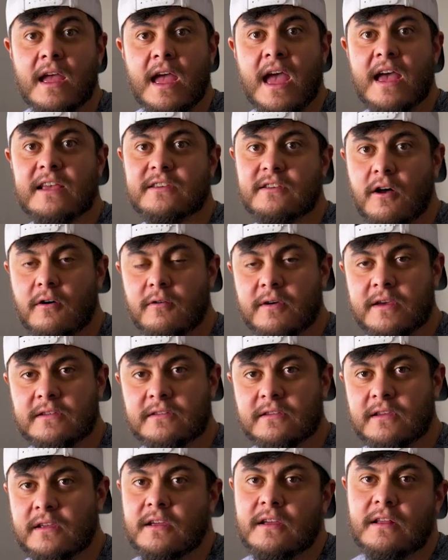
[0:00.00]
As
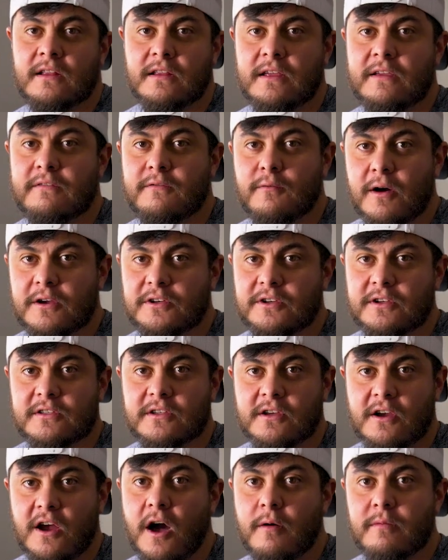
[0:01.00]
always, leave
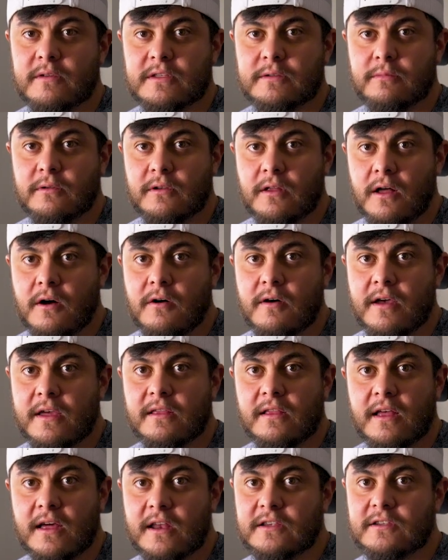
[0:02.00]
questions and comments below
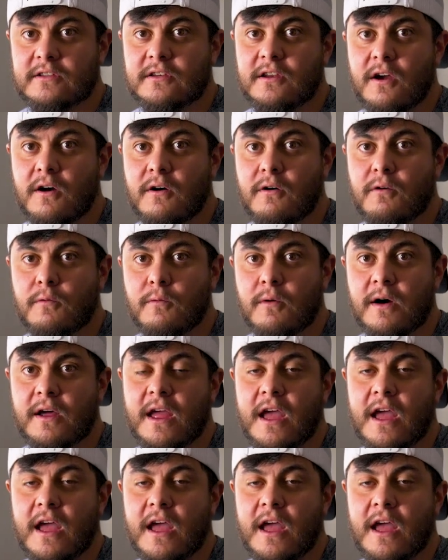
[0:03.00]
and let us know what